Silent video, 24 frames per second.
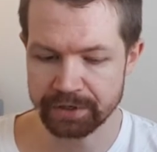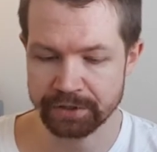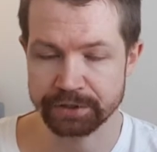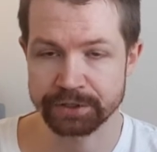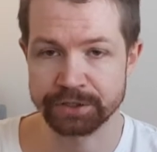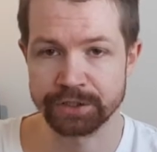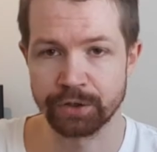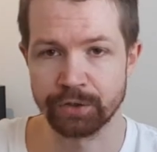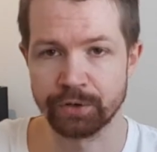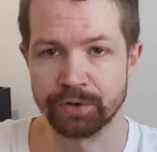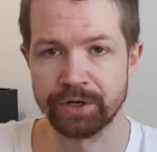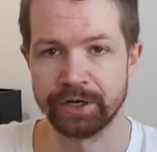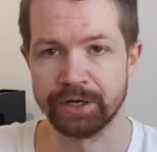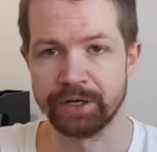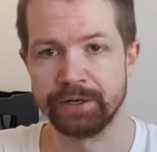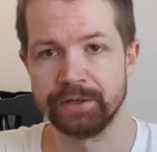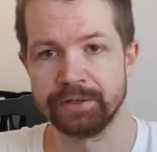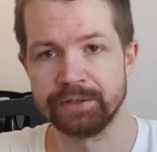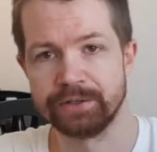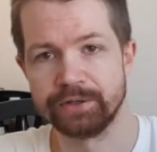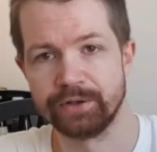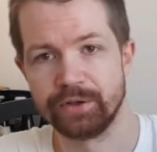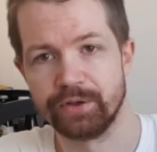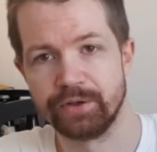
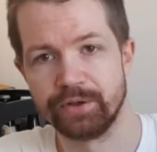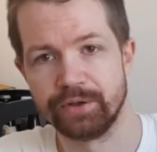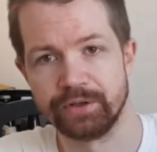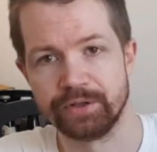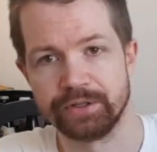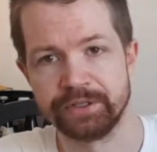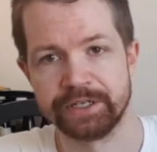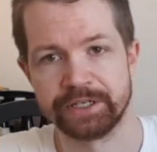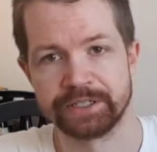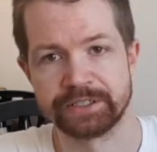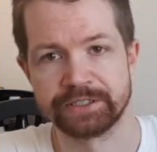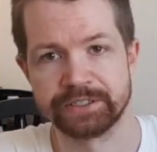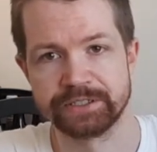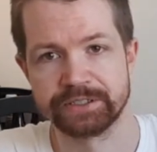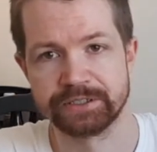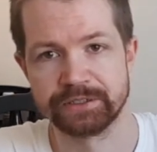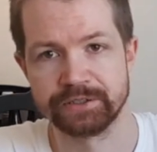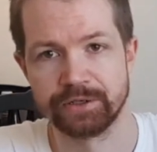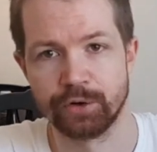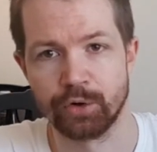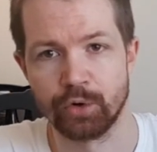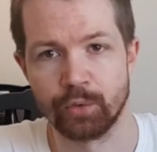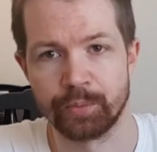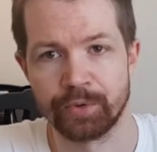So let's
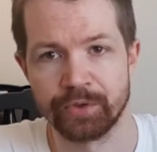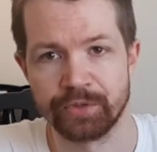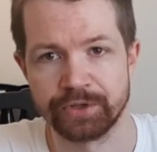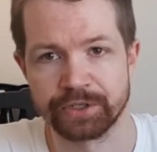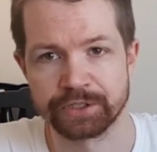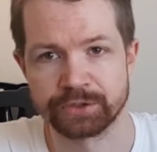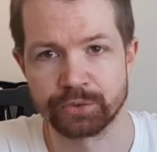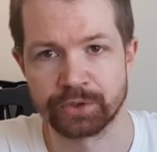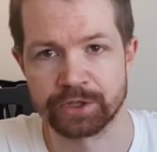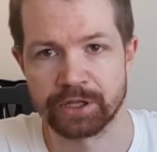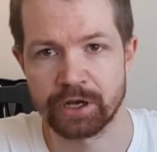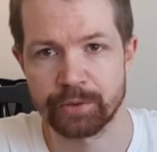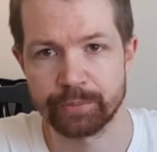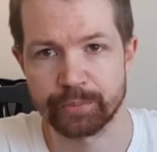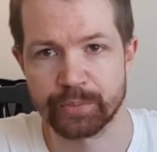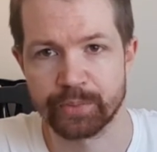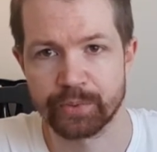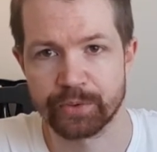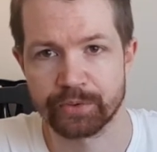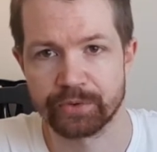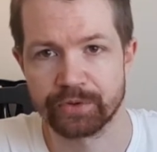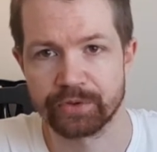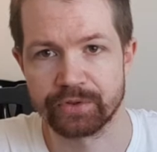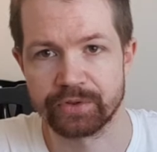open this one up.
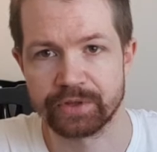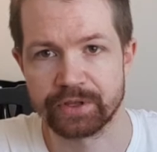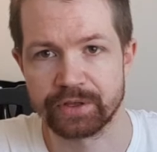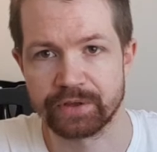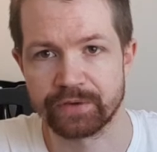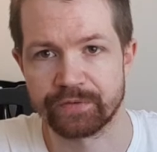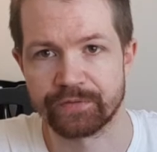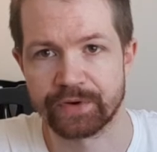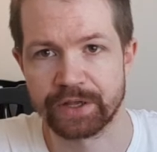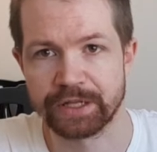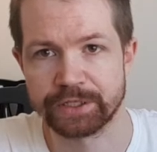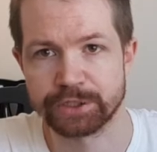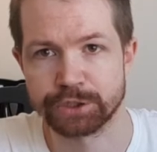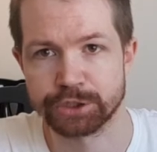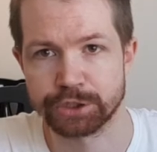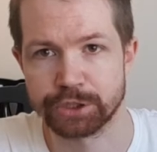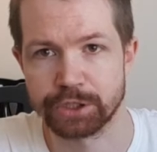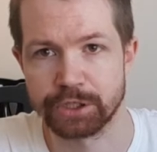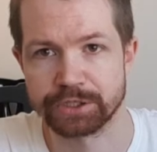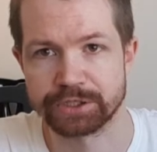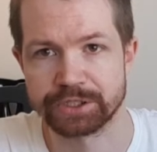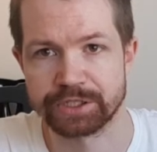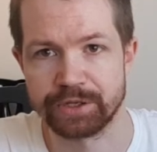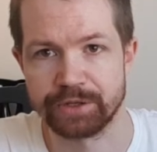The
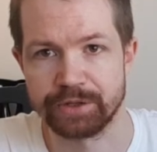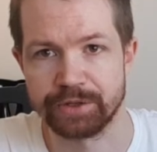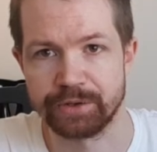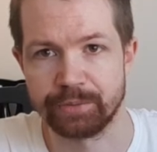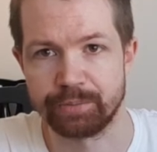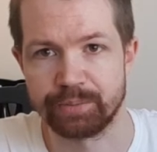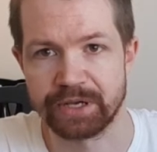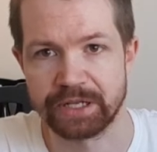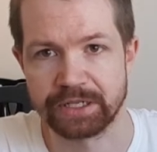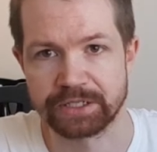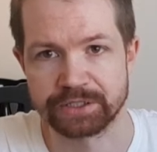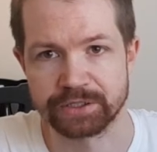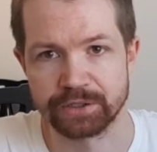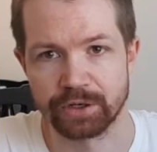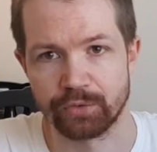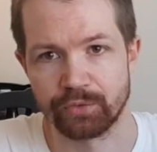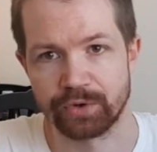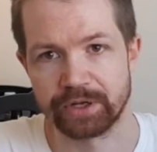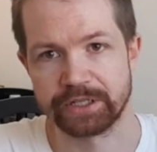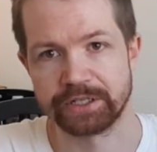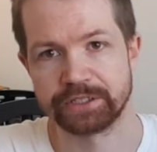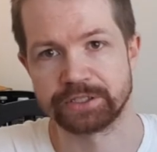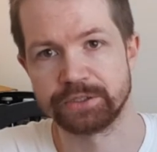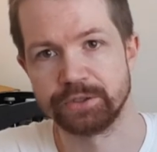Feldschlößchen Pilsner
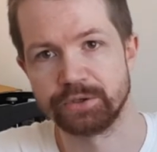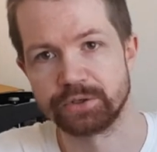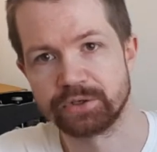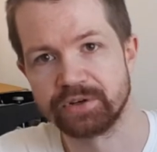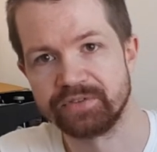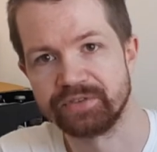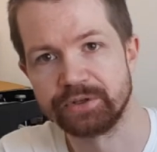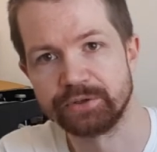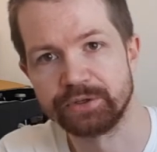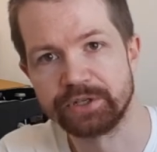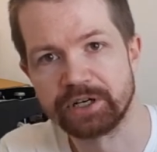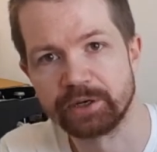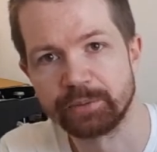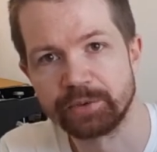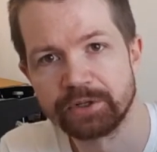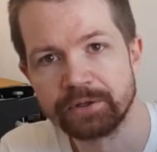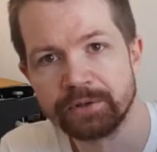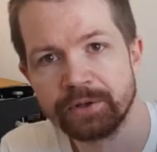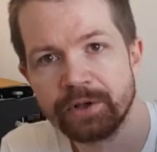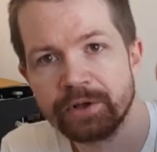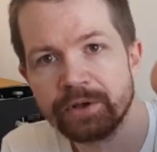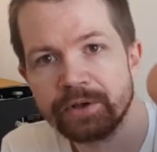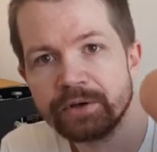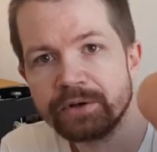one, let's look at the
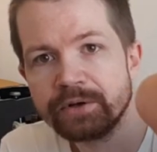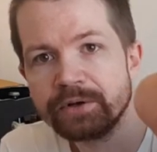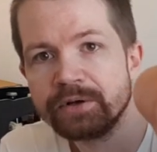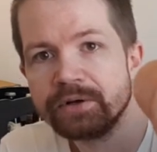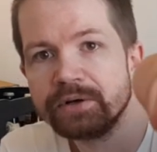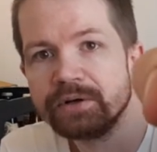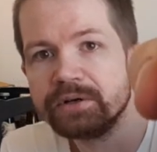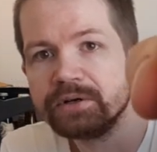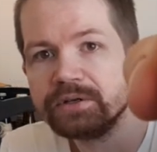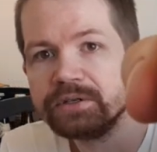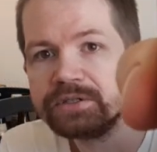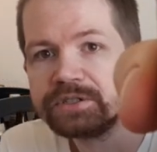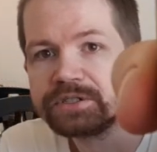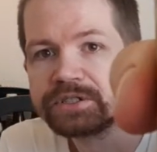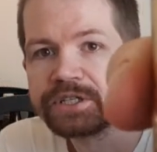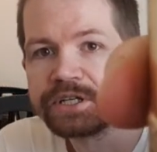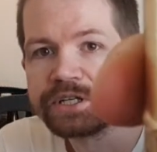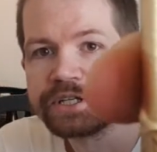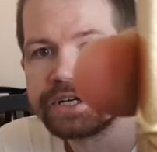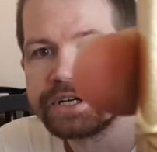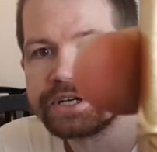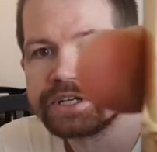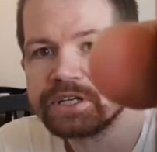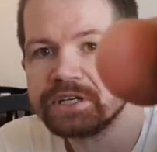label.
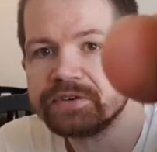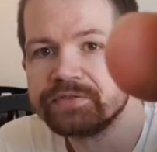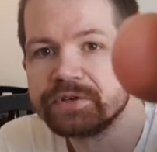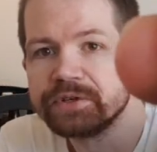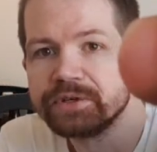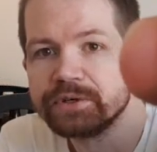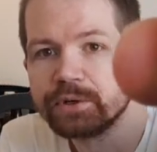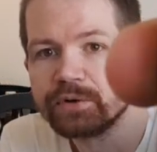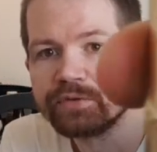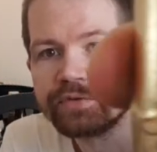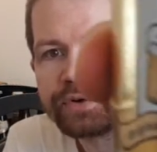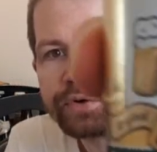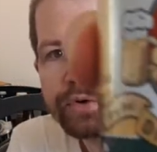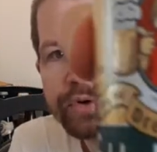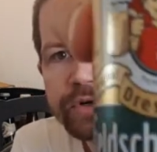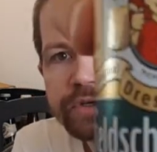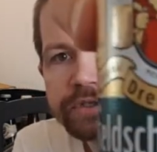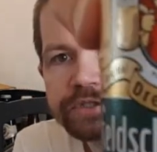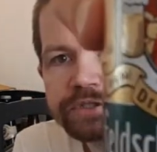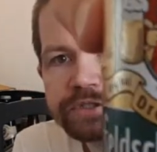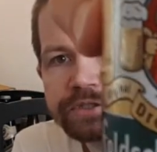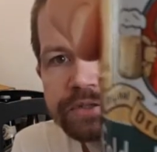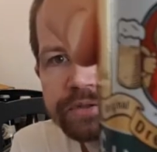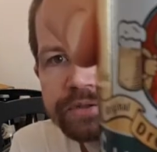Can I give you, of
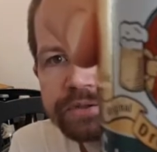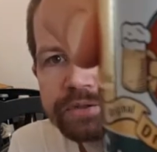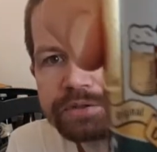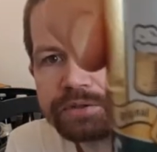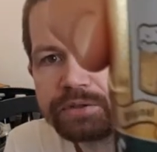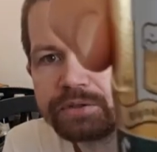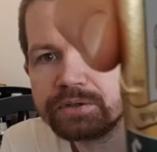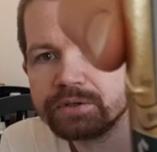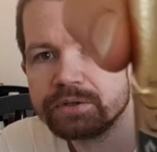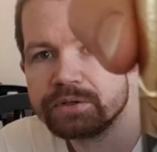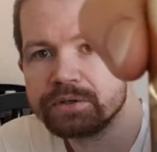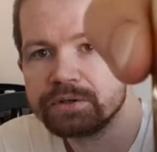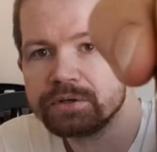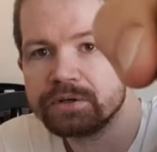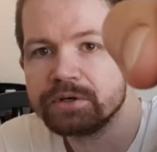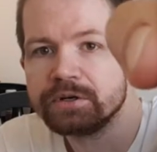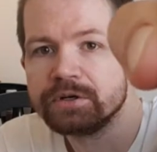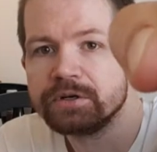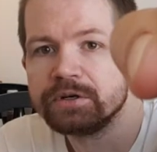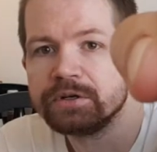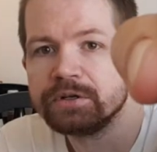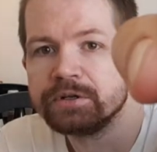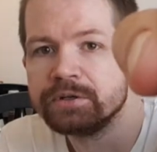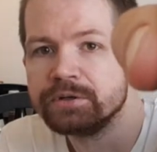course.
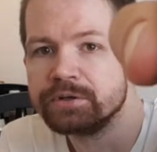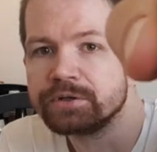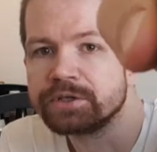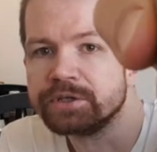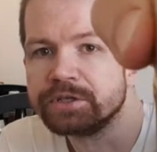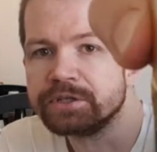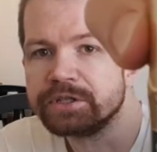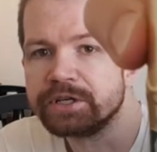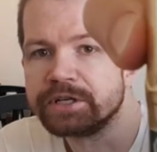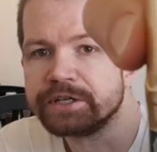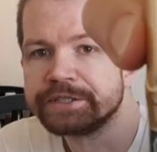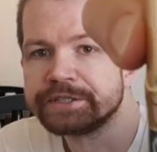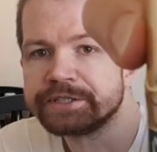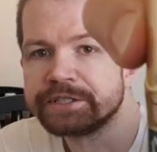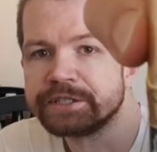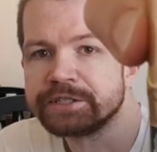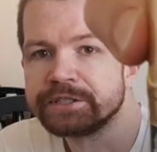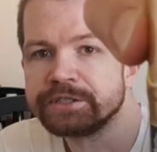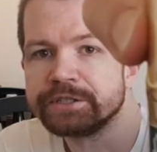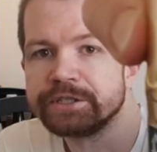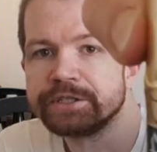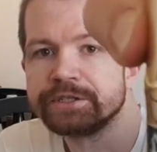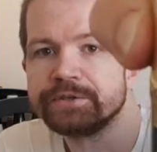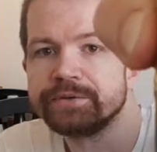Looking nice,
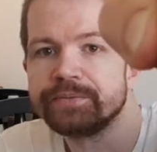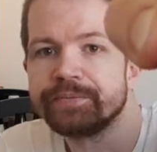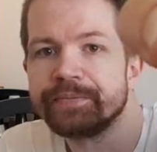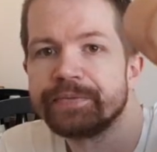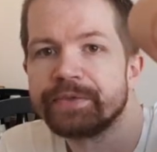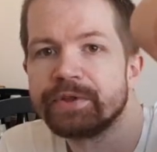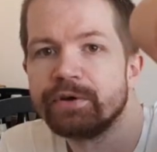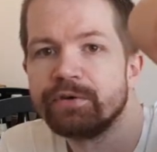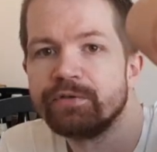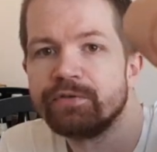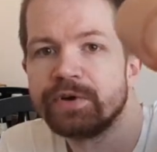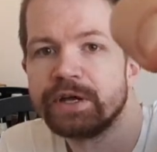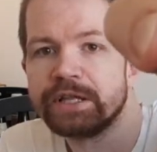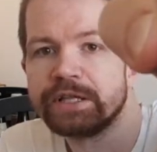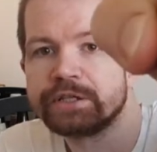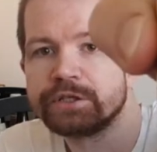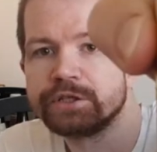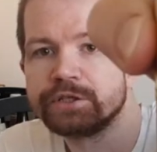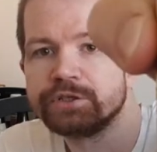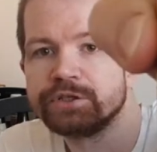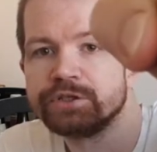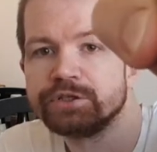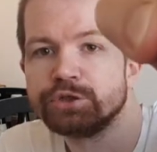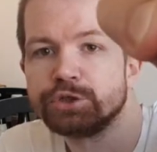doesn't it?
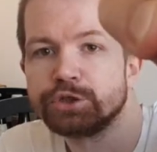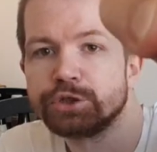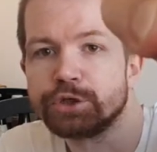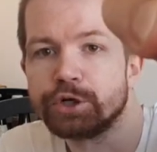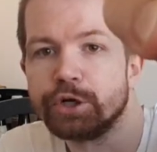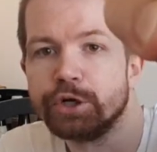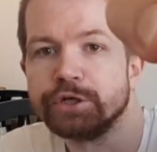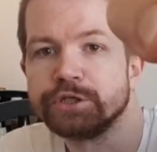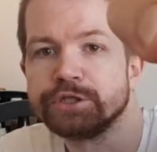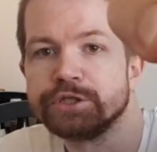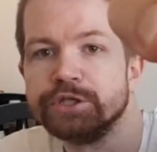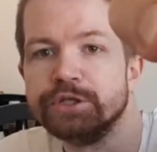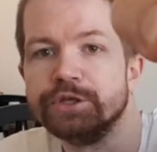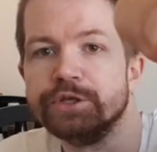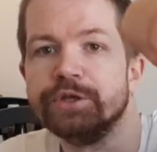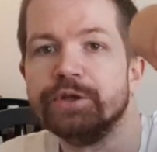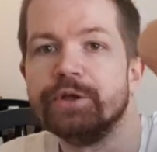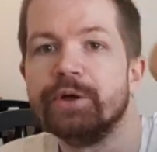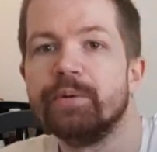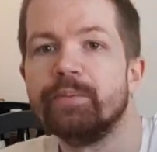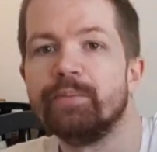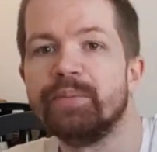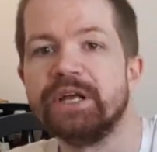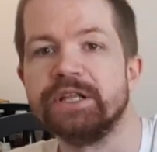
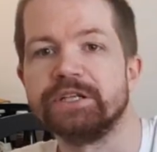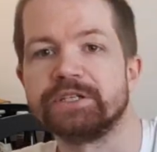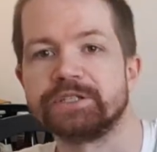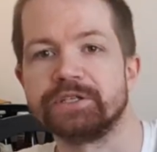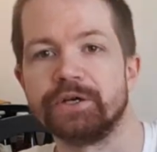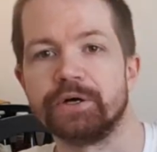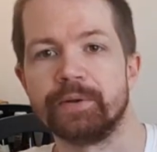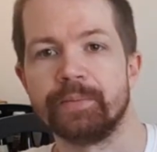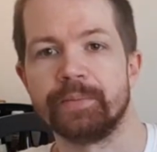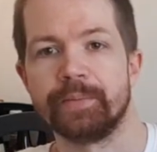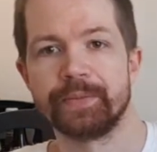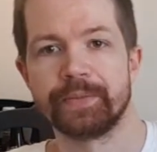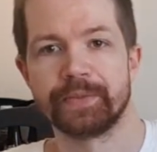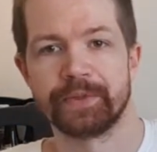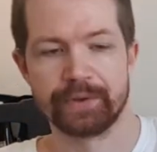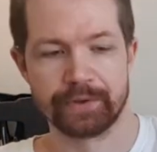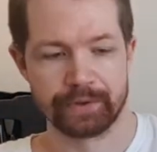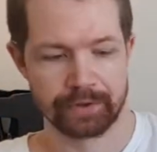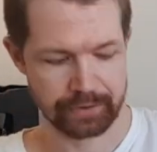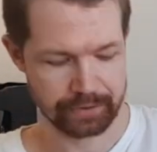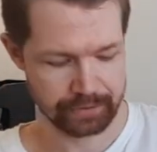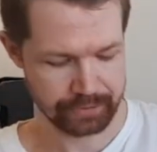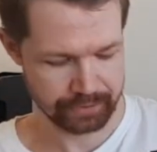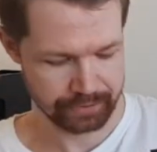Feldschlößchen Pilsner.
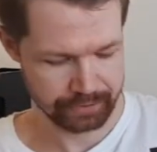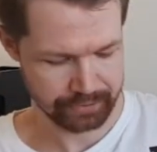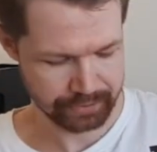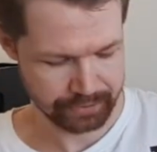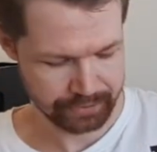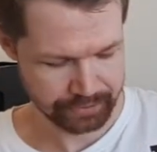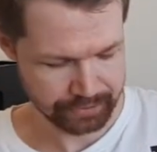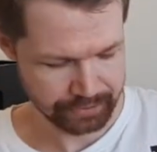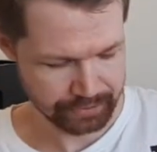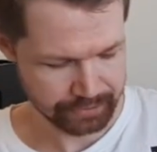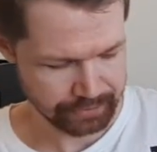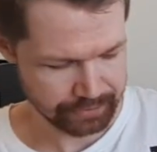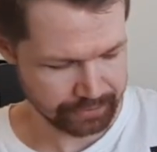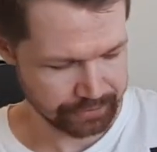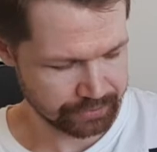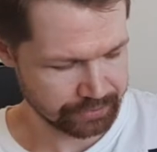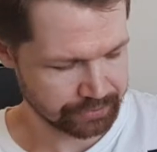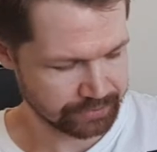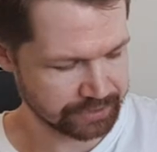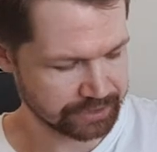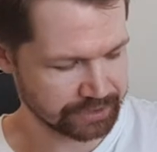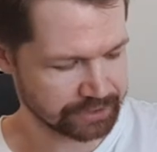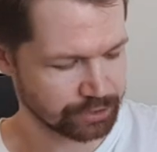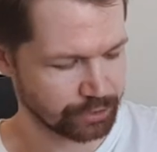
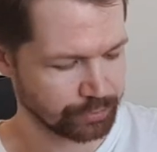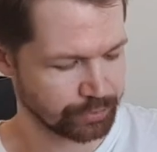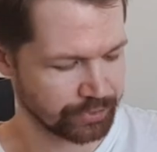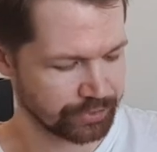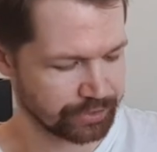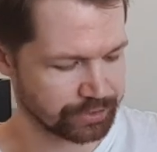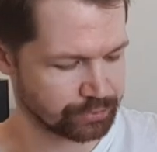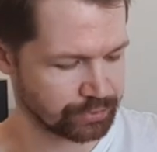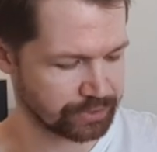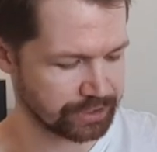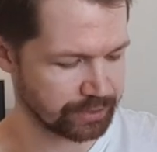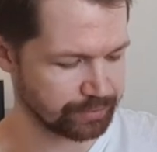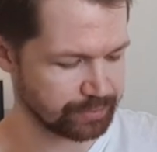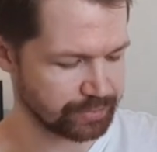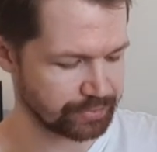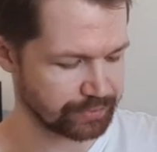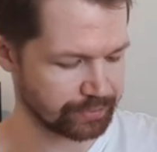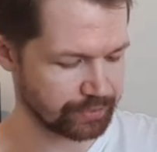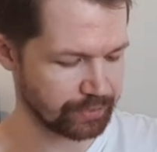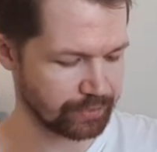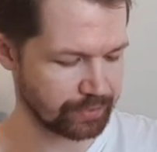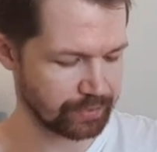Let's open this one up.